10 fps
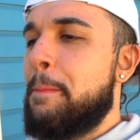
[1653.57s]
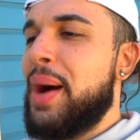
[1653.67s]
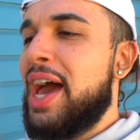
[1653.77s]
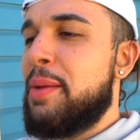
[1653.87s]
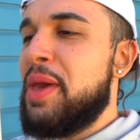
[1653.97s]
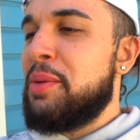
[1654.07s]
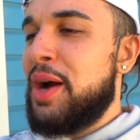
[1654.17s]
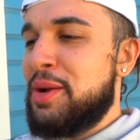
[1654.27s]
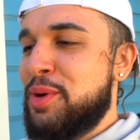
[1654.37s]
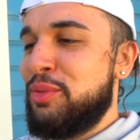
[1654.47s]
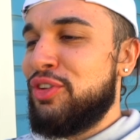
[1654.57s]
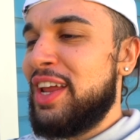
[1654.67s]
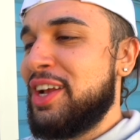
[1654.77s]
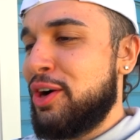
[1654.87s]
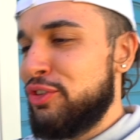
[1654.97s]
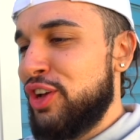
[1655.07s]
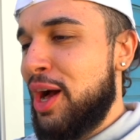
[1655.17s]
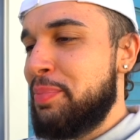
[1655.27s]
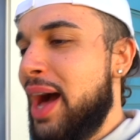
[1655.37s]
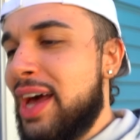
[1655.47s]
Bada bing, bada boom, shiny
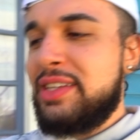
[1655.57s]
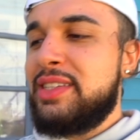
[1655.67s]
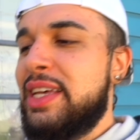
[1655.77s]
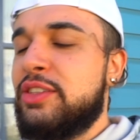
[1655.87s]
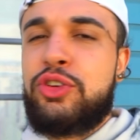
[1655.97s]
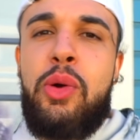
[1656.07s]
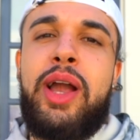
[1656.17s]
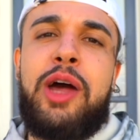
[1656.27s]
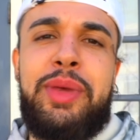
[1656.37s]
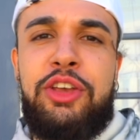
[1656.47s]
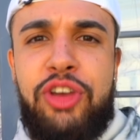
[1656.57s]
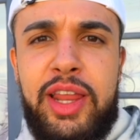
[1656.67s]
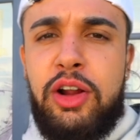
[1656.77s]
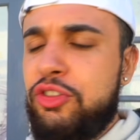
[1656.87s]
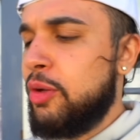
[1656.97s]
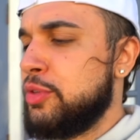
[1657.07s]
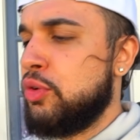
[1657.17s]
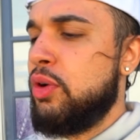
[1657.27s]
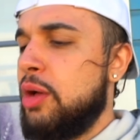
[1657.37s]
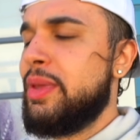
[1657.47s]
Garchomp. Honestly, it's growing on me. Shiny Garchomp is
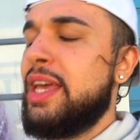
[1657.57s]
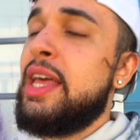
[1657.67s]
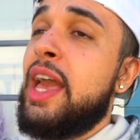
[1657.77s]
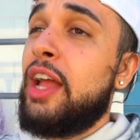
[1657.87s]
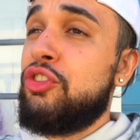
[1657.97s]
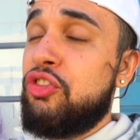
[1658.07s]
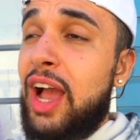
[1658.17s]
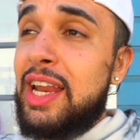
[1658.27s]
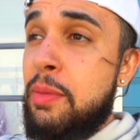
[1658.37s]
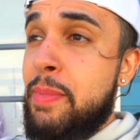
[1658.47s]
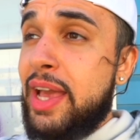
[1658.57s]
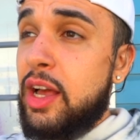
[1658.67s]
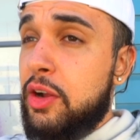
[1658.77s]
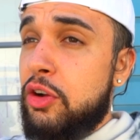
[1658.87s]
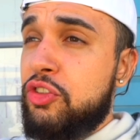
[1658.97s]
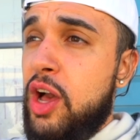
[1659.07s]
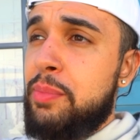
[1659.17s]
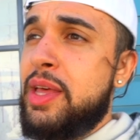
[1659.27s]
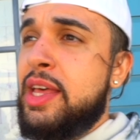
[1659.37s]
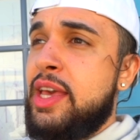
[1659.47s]
growing on me. And shiny Mega Garchomp
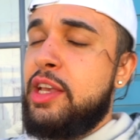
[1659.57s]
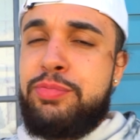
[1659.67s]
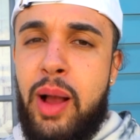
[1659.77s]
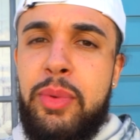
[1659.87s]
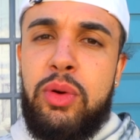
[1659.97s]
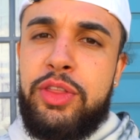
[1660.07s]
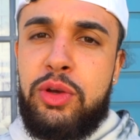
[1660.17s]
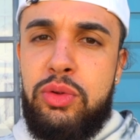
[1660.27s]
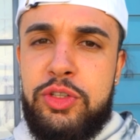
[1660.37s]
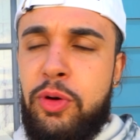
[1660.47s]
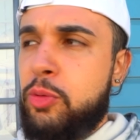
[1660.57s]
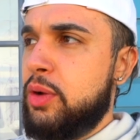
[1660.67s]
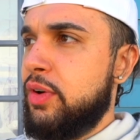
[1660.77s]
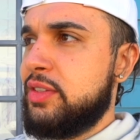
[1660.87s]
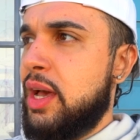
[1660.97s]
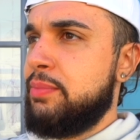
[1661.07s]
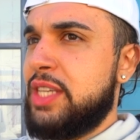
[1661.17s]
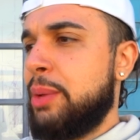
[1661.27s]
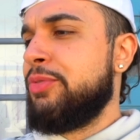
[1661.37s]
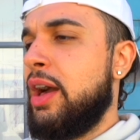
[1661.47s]
is probably one of the coolest Pokemon of all time.
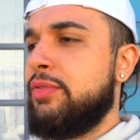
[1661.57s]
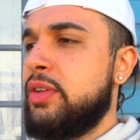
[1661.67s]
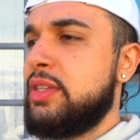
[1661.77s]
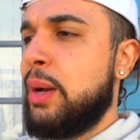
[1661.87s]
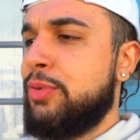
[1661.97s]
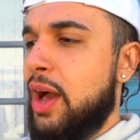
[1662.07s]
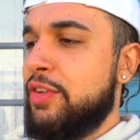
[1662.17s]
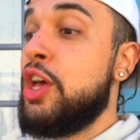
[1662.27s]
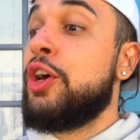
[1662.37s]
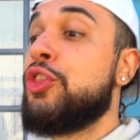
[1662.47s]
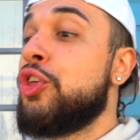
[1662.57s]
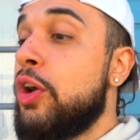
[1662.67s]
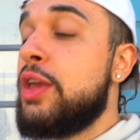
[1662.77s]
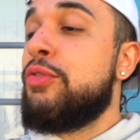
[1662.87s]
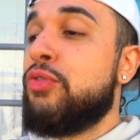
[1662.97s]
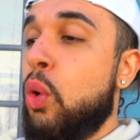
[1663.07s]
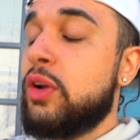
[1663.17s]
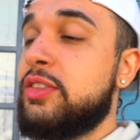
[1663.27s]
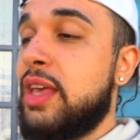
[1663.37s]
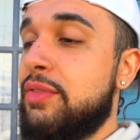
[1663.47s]
Top five. Top five.
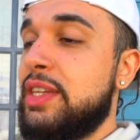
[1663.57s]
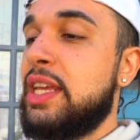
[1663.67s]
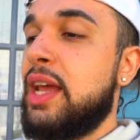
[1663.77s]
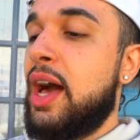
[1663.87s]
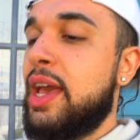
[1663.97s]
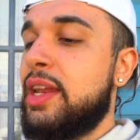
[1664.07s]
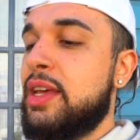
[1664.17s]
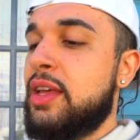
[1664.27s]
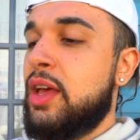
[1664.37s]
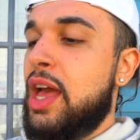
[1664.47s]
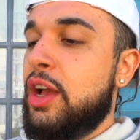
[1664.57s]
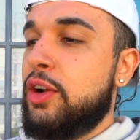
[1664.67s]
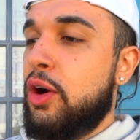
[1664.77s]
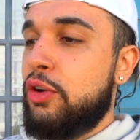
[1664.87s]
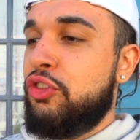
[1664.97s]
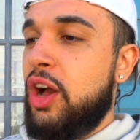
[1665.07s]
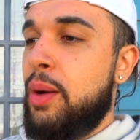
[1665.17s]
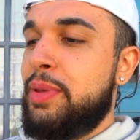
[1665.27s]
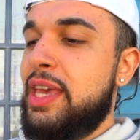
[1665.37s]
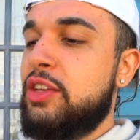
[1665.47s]
3479.
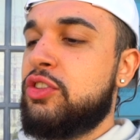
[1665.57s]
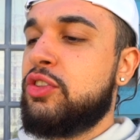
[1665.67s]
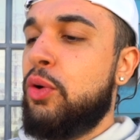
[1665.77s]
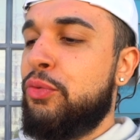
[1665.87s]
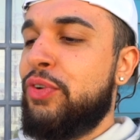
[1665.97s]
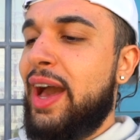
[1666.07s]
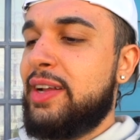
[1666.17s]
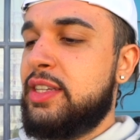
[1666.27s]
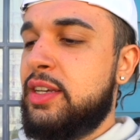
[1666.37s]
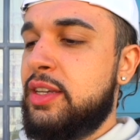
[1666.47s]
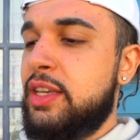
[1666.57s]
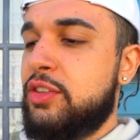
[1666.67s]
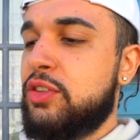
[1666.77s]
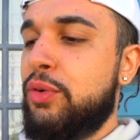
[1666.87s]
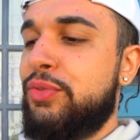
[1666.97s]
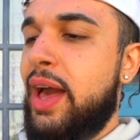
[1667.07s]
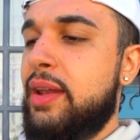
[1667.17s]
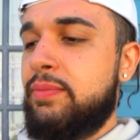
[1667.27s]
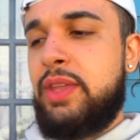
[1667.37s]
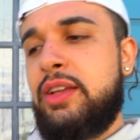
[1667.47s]
Garchomp. He's so fat. He's so fat.
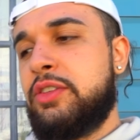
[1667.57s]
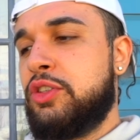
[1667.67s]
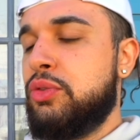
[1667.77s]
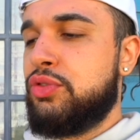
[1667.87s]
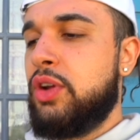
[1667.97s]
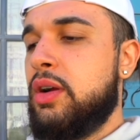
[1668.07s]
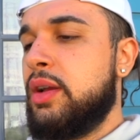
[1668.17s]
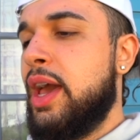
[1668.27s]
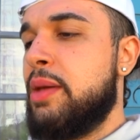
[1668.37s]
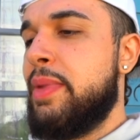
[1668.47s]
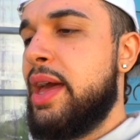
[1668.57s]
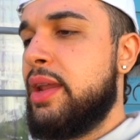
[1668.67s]
That's a two-star. I ain't mad.